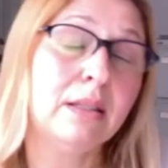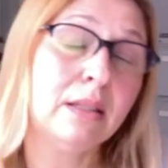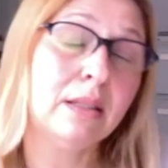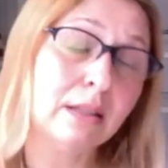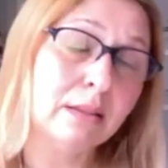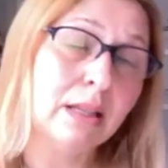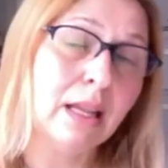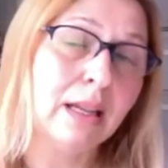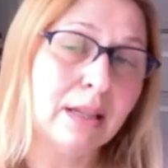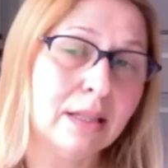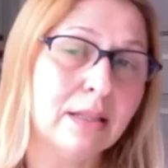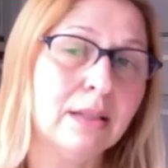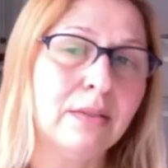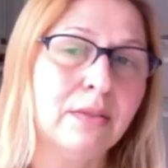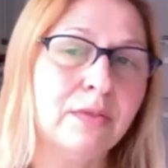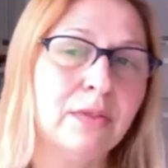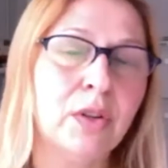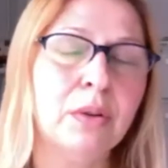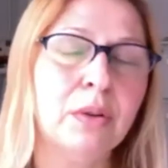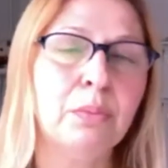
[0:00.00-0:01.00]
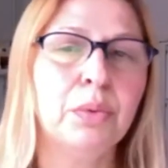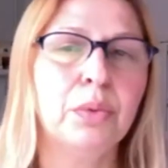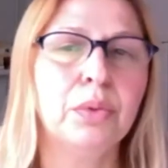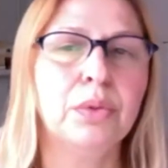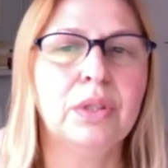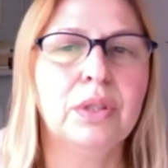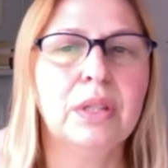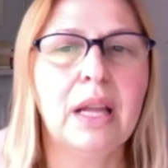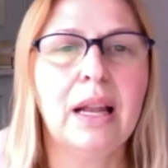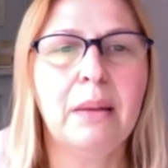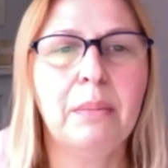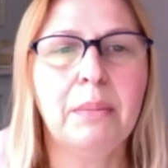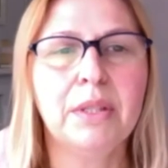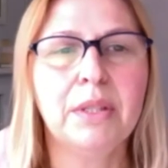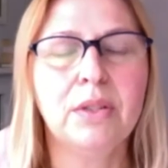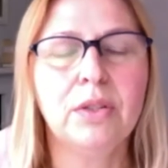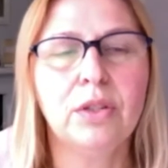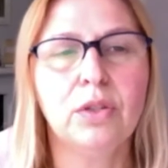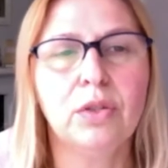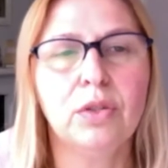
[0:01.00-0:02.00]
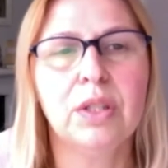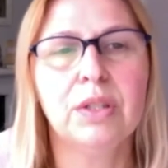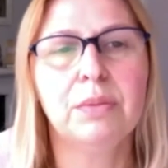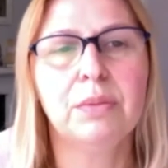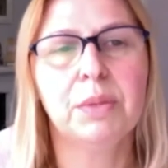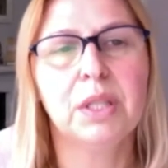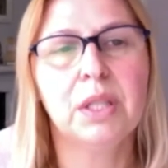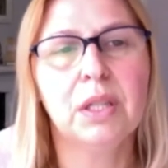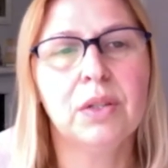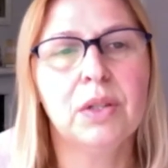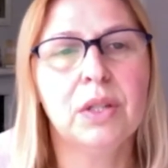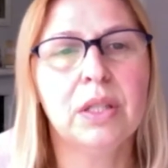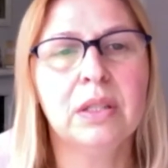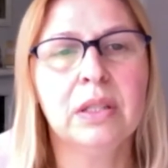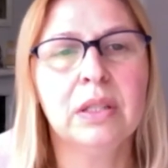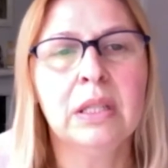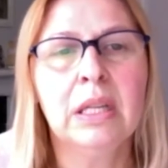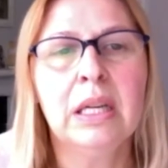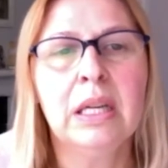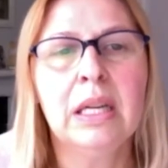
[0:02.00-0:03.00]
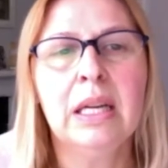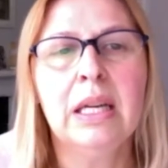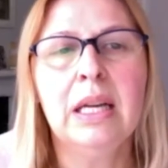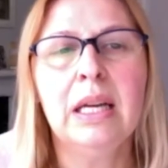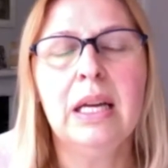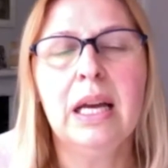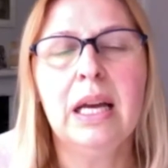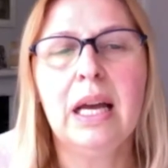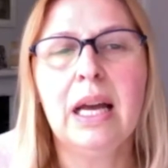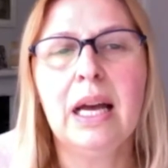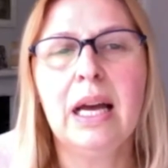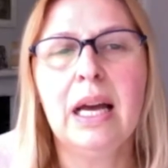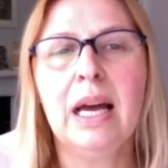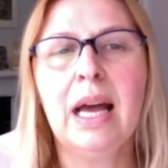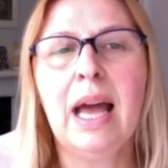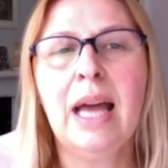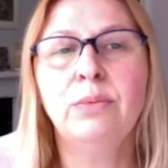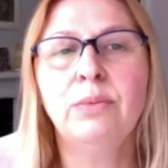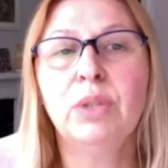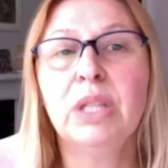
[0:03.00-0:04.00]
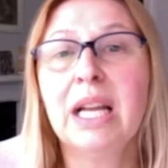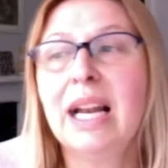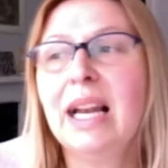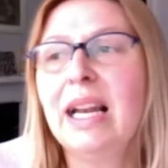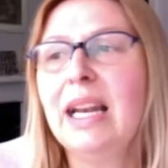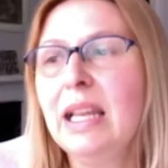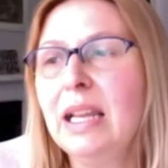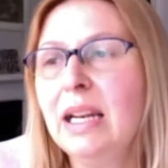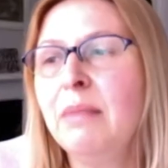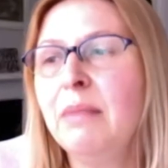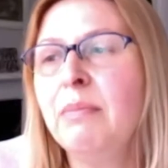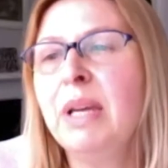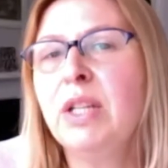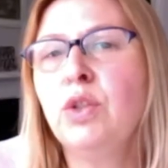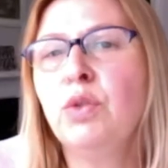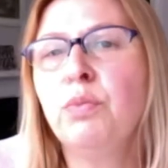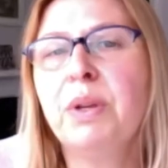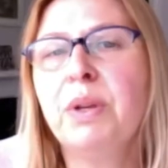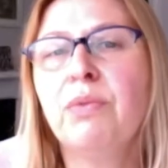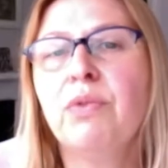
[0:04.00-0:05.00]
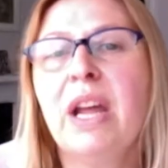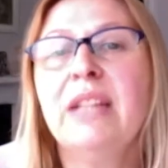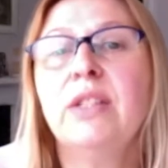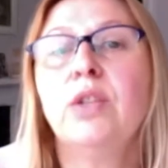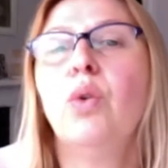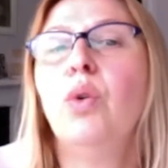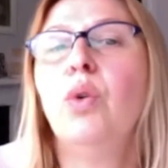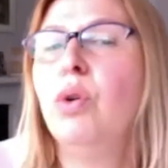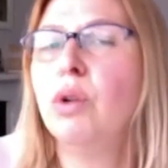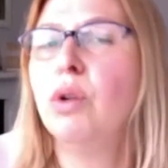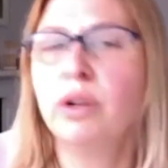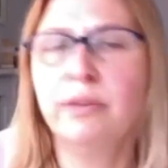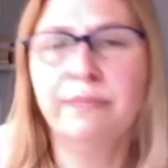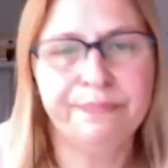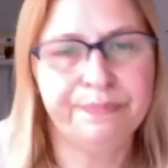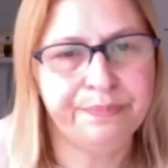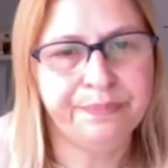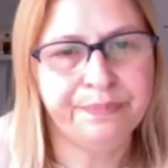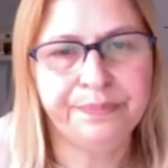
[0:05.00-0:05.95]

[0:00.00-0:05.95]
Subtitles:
That is a very important element to this material, and were clearly meant to be read or